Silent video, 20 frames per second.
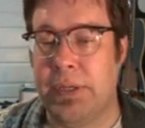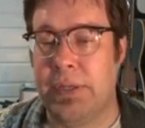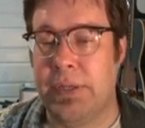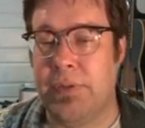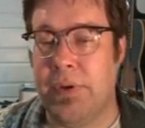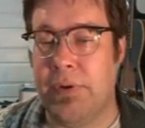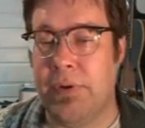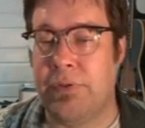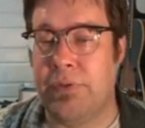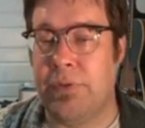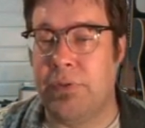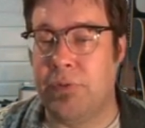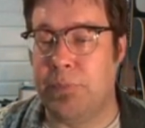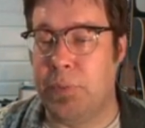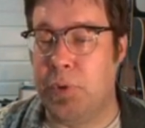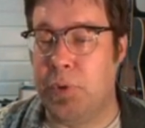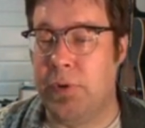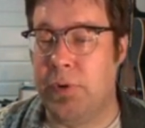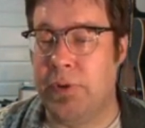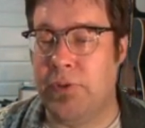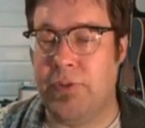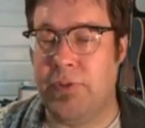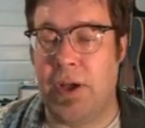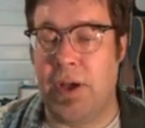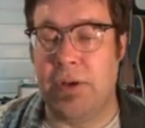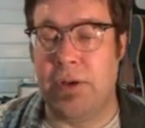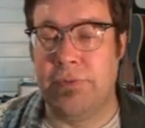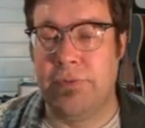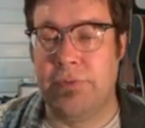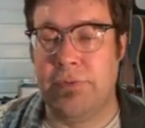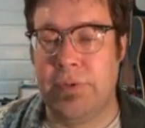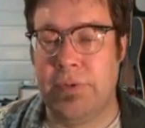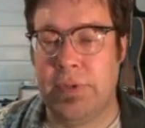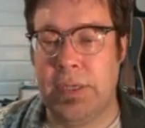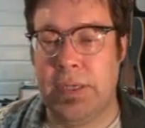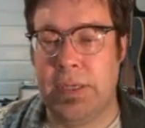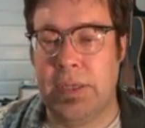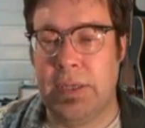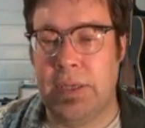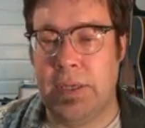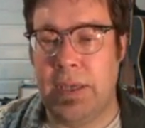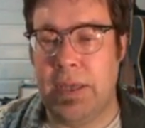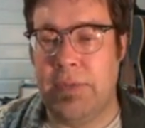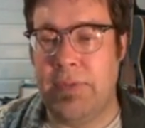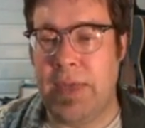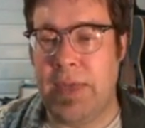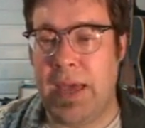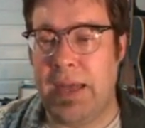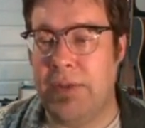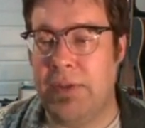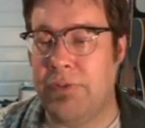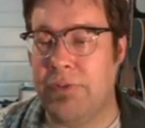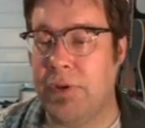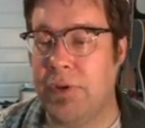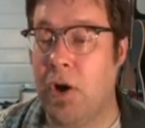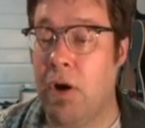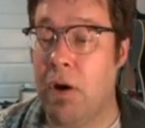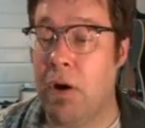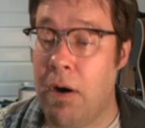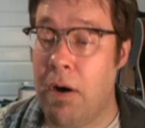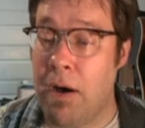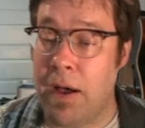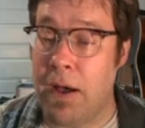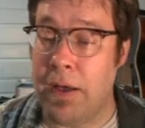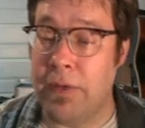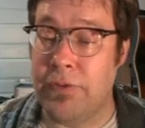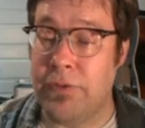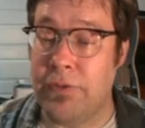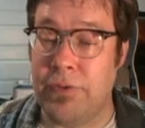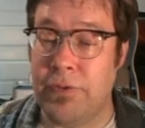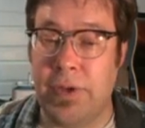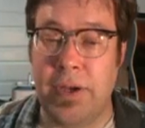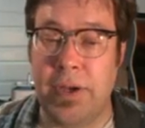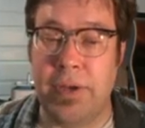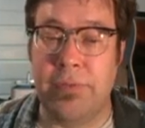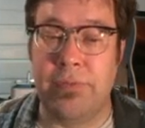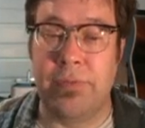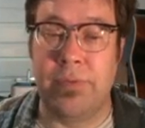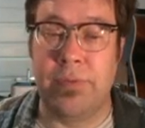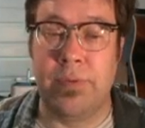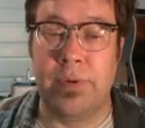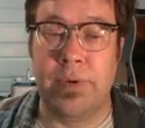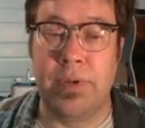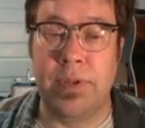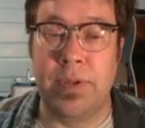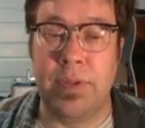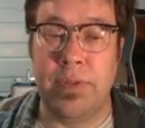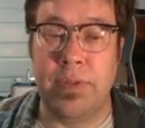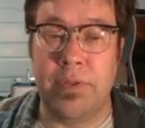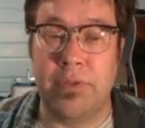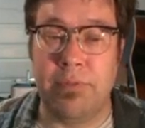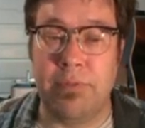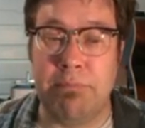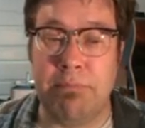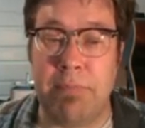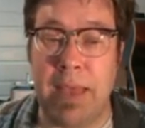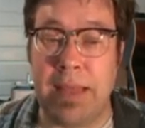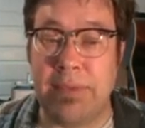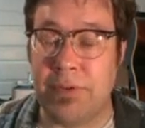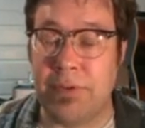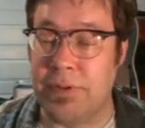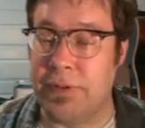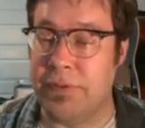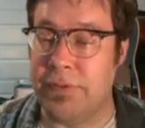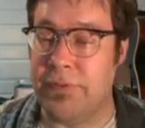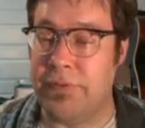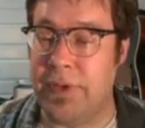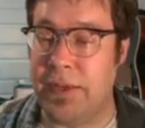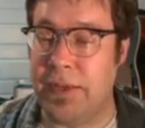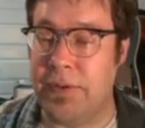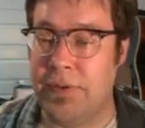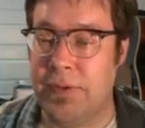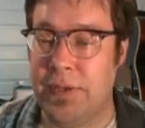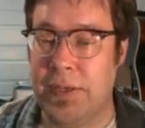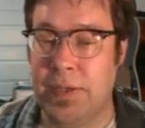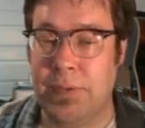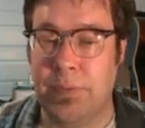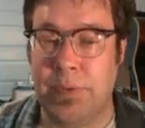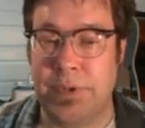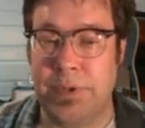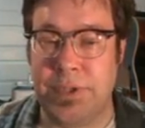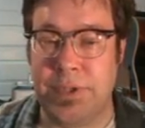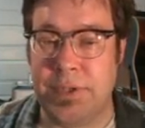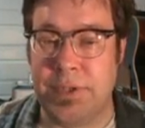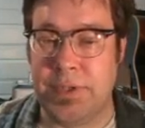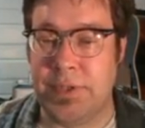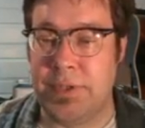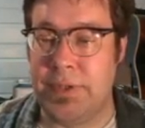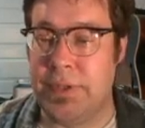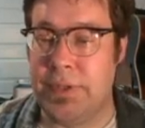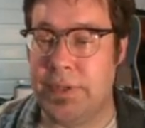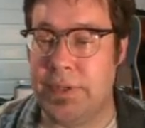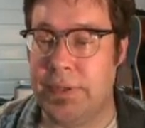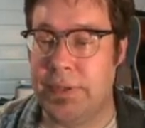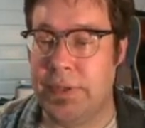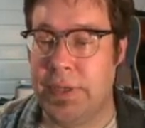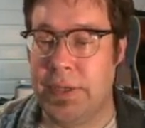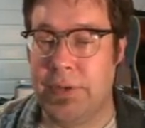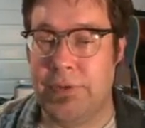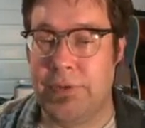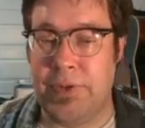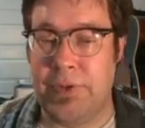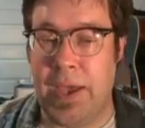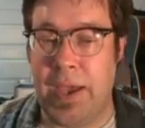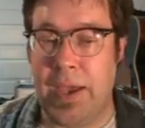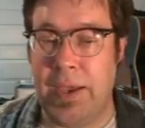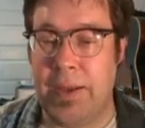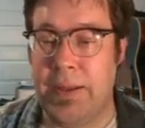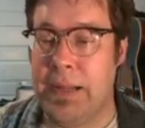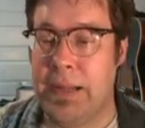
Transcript: There's the spoon itself, and that is the cause of this mental event, which is the, say,